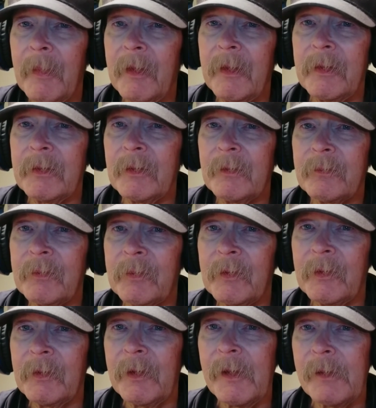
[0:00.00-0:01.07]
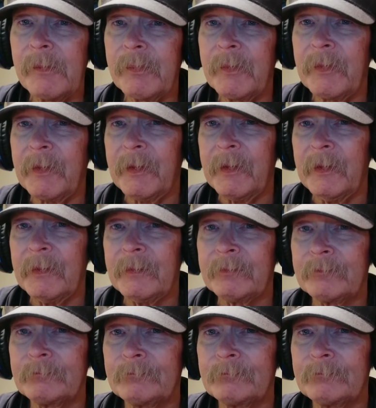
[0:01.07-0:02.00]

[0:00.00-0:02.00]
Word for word: Ain't ever gonna happen again.